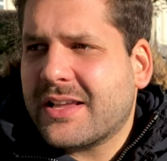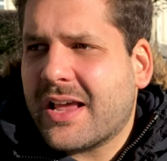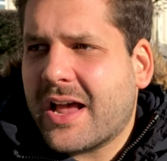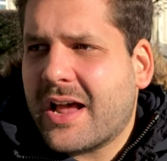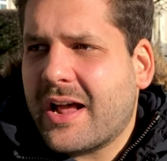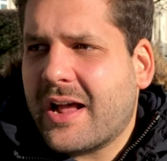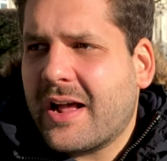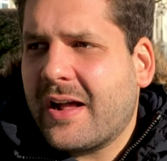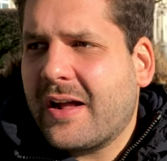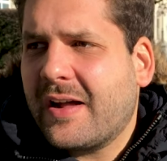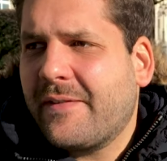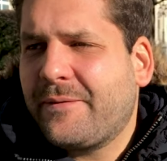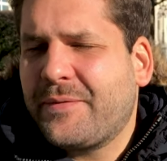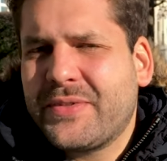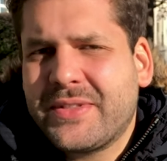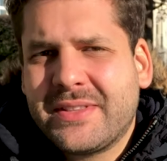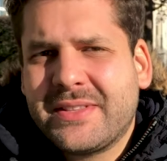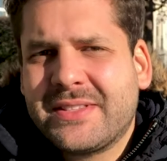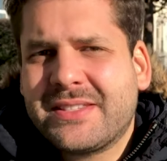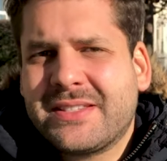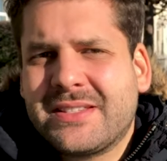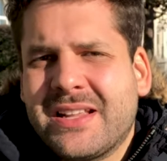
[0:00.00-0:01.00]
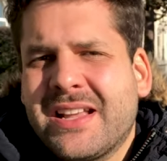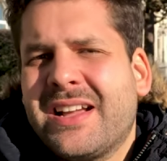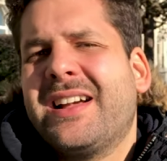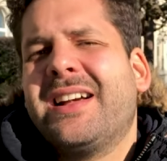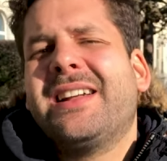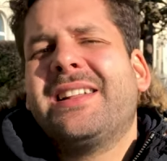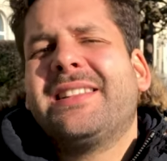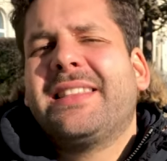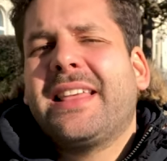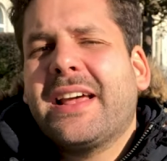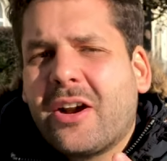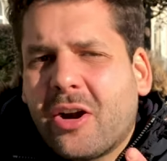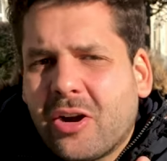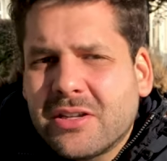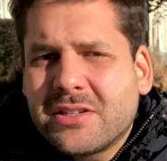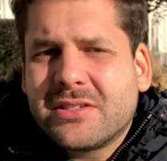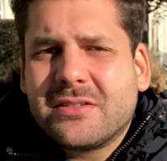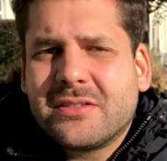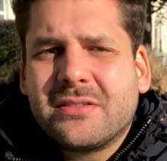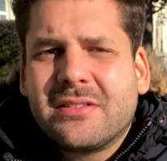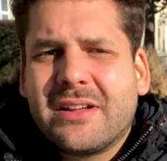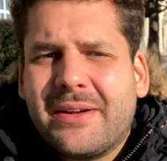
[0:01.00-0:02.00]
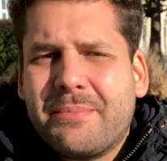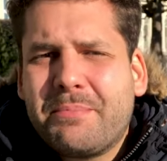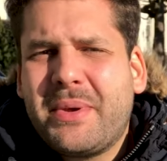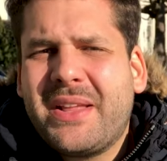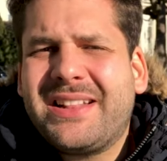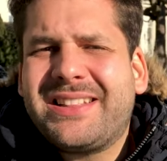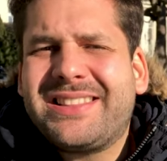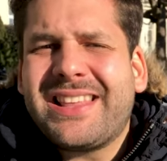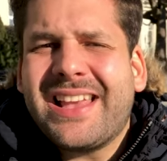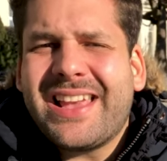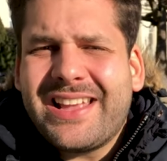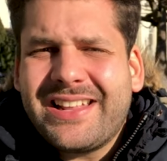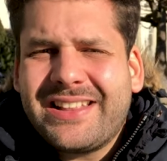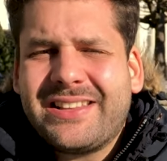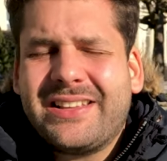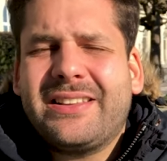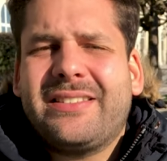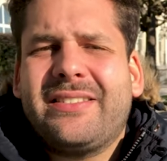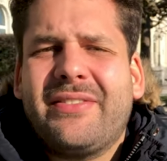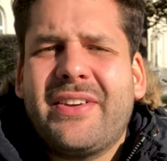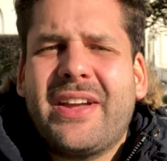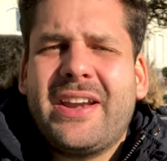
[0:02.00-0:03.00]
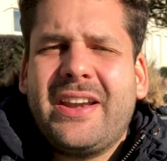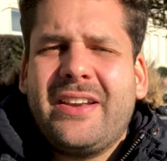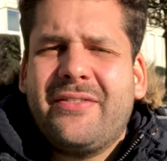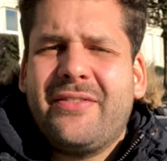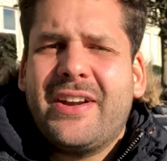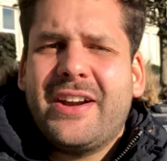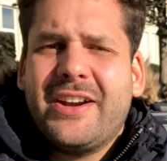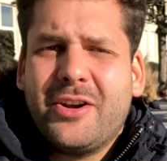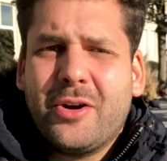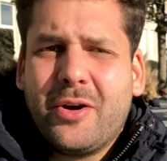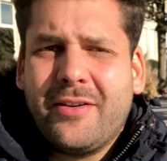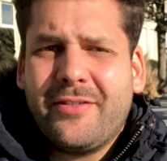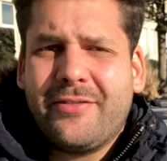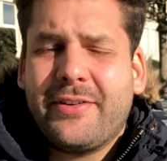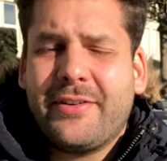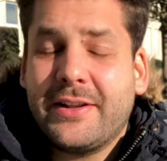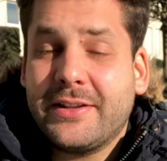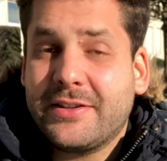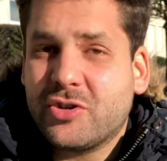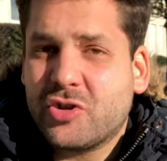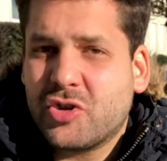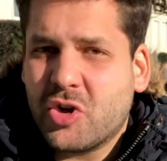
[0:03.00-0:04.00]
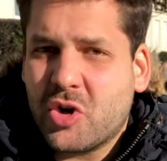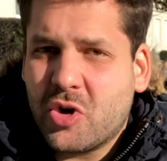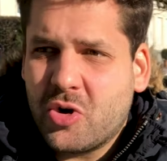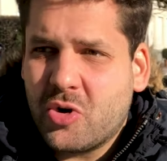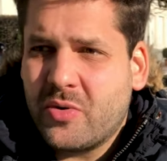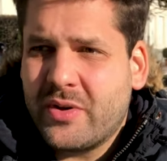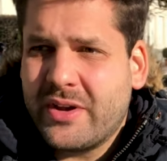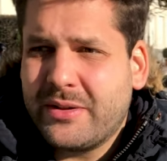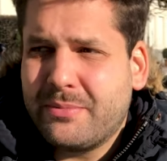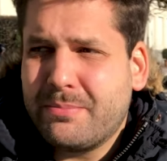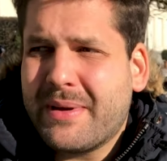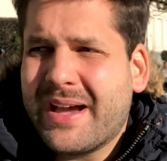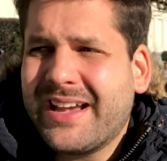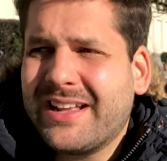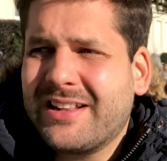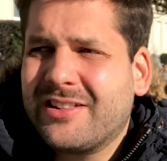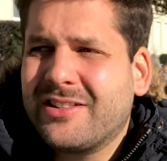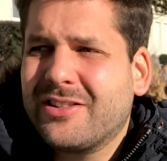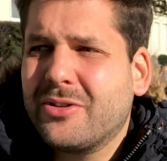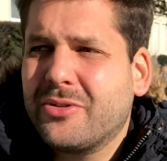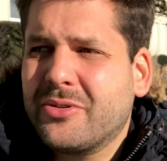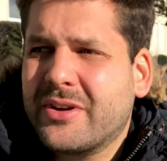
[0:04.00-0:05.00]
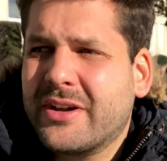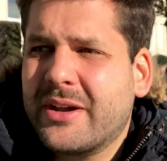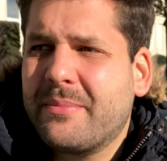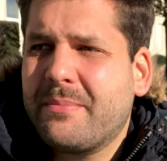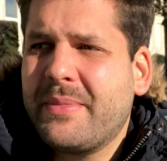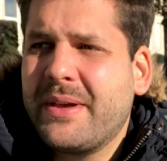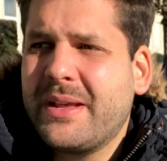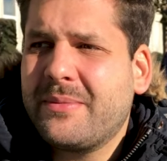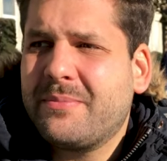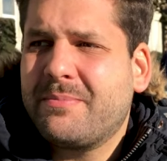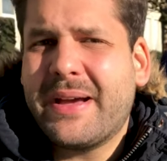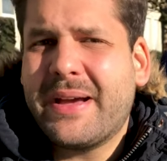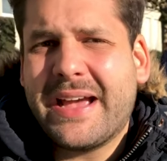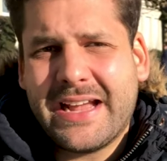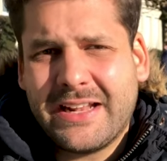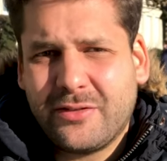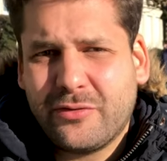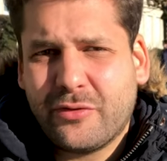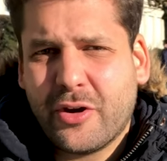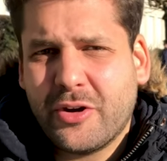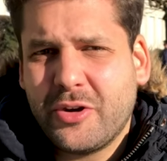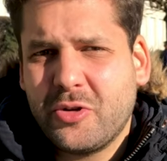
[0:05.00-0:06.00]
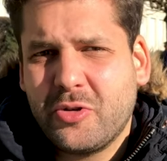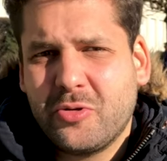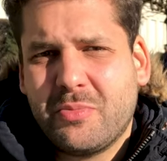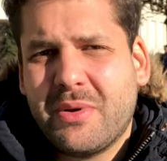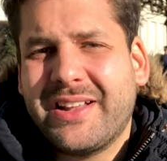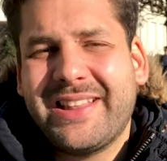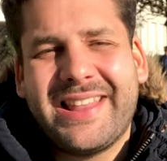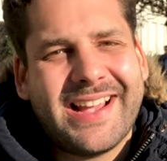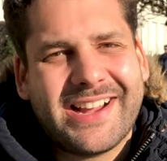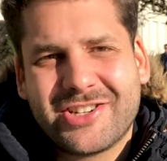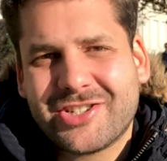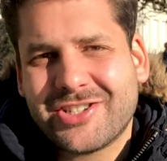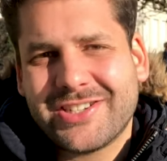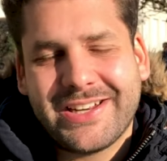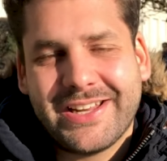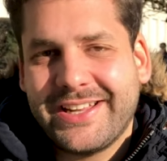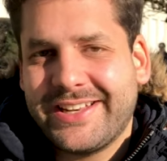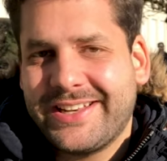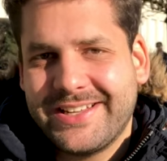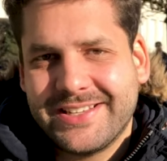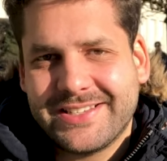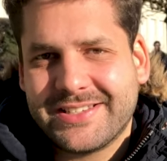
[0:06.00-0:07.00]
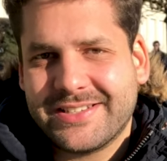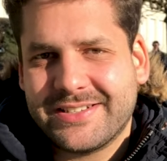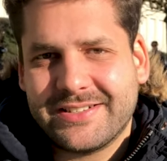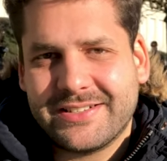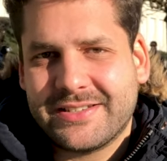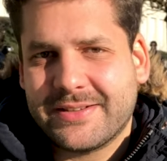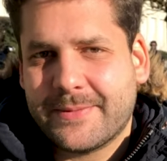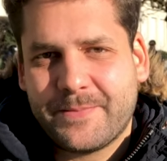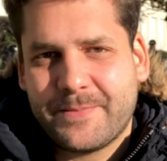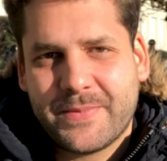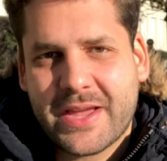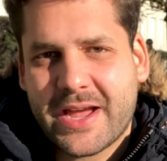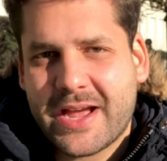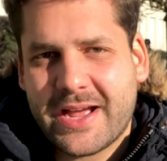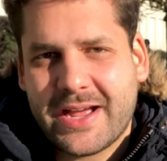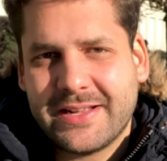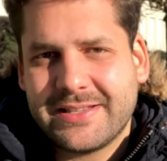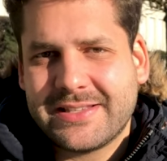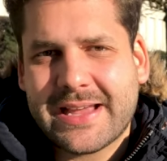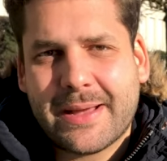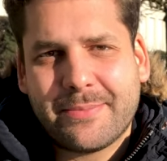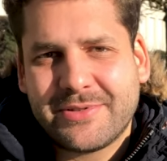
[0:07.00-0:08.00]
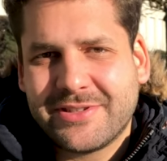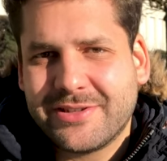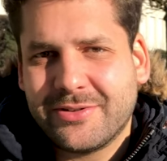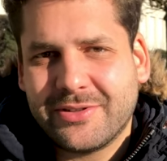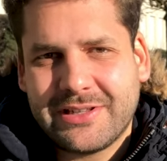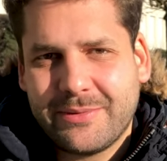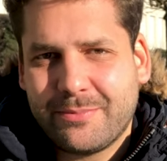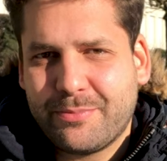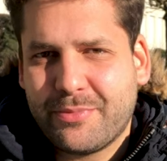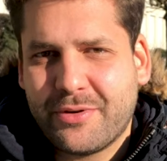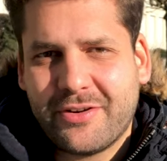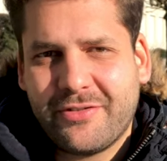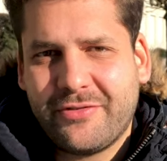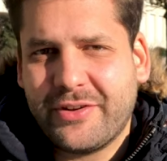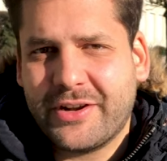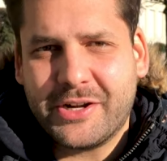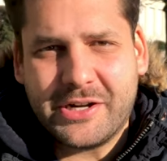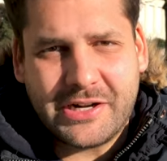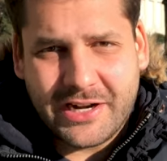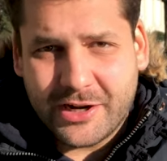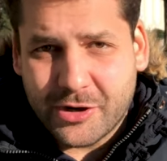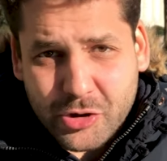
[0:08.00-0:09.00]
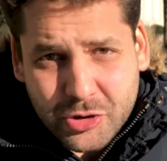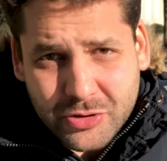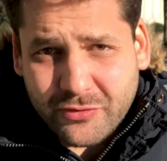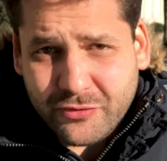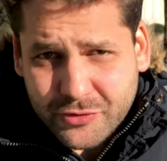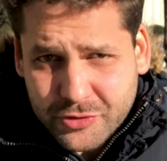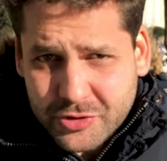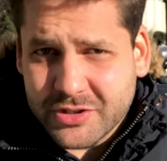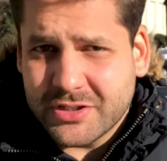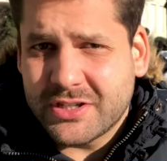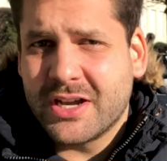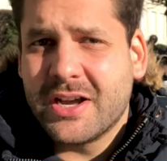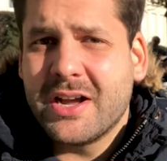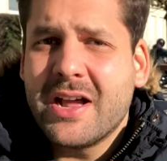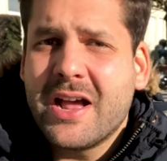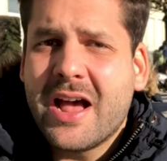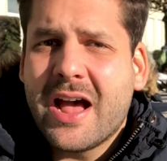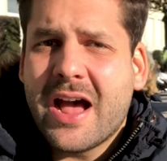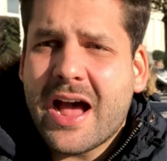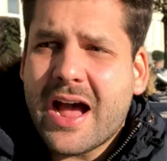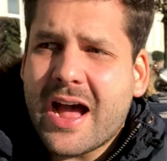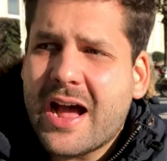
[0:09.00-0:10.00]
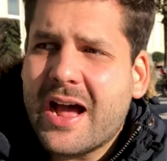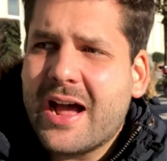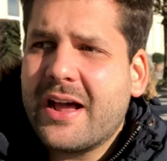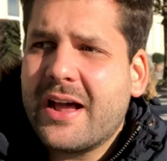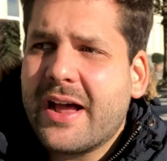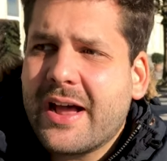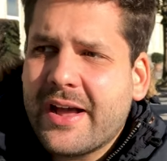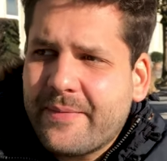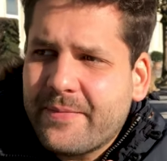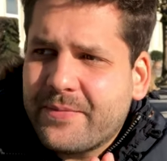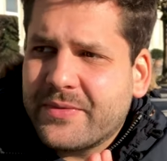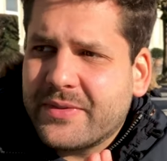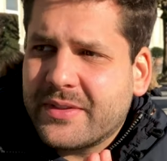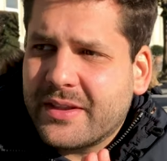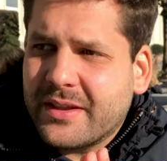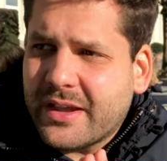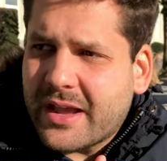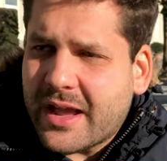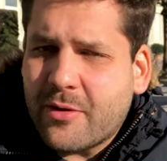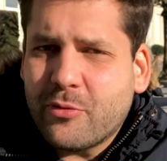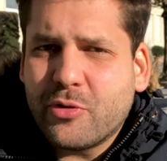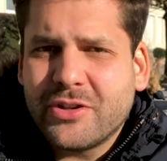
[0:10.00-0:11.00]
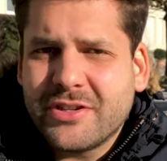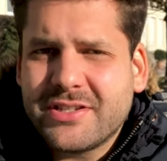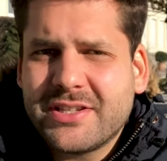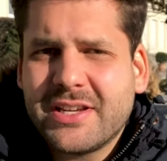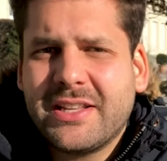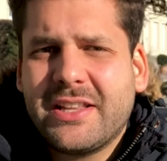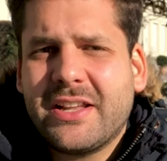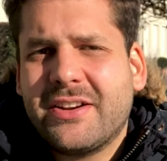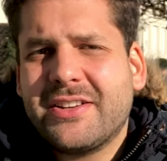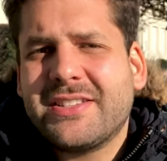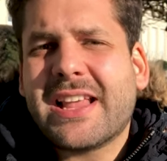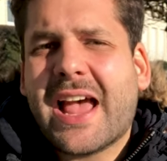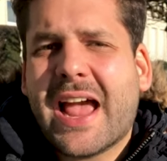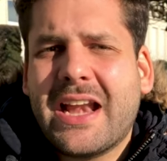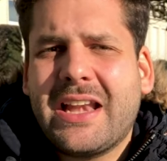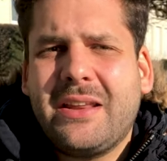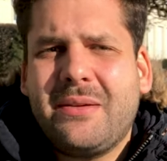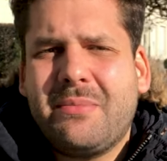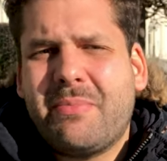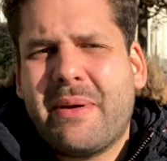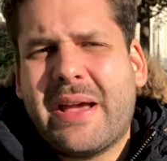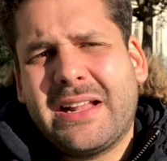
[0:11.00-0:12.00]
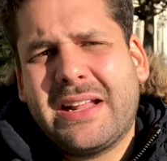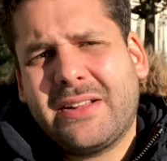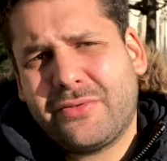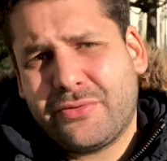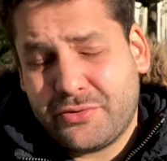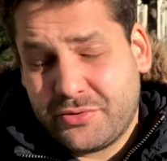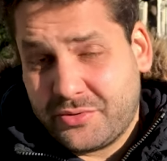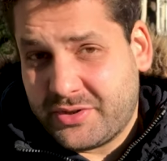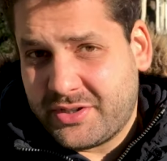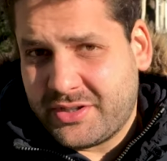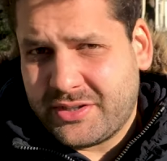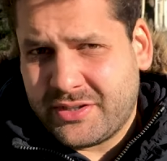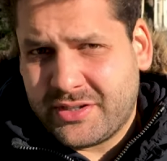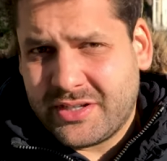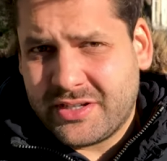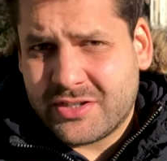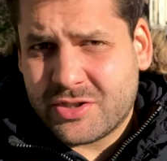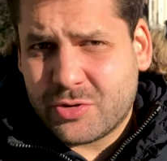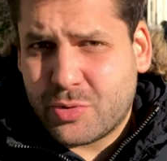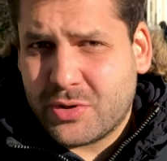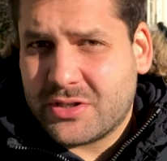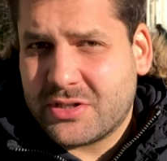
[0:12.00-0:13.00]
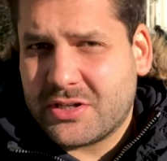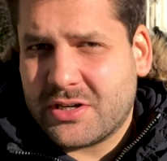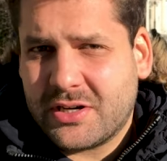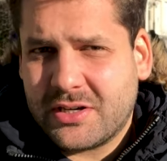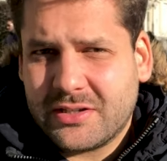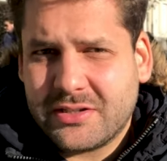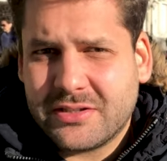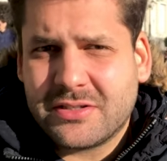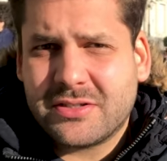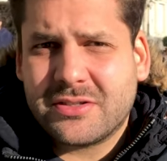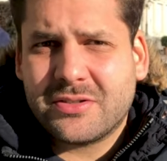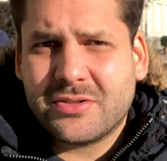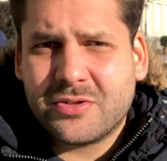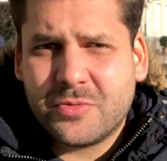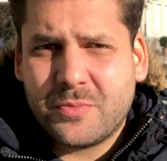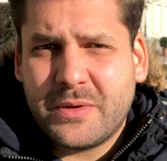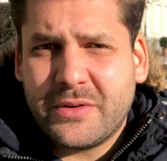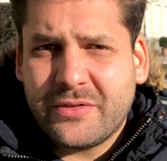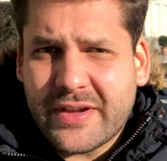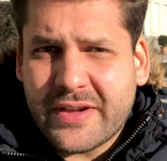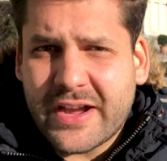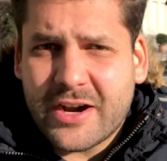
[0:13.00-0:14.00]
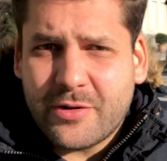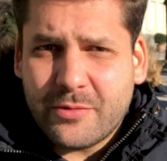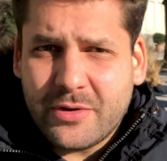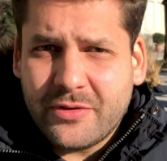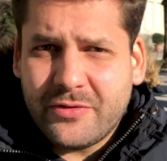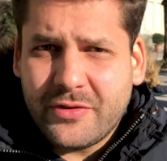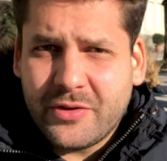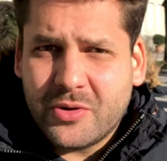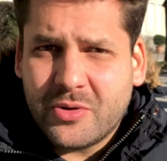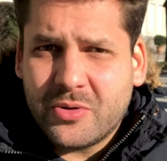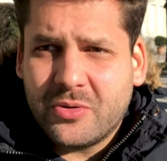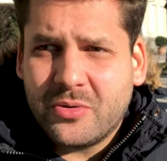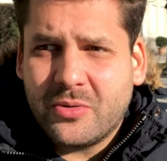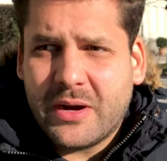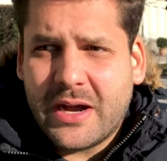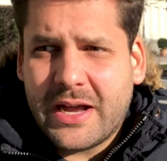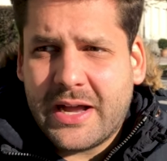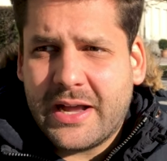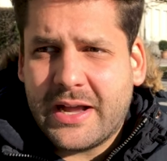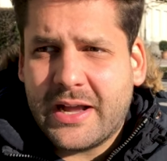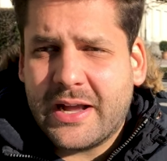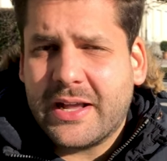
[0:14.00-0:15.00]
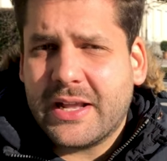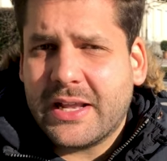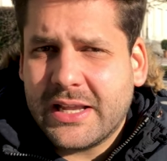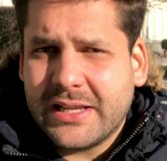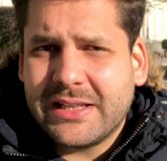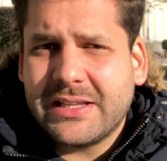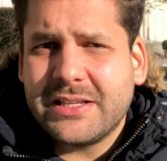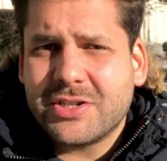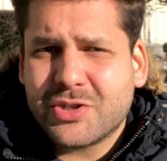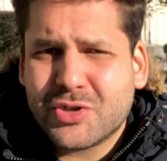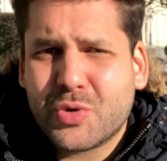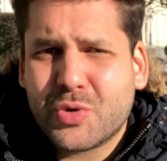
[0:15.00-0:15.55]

Uh, they're also a bit dated very, very often, so it might look a bit bad for you, but actually it isn't. Uh, it's absolutely perfectly good food. Uh, I wouldn't say there's any bad food in, in Switzerland, to be fair with you, uh, at least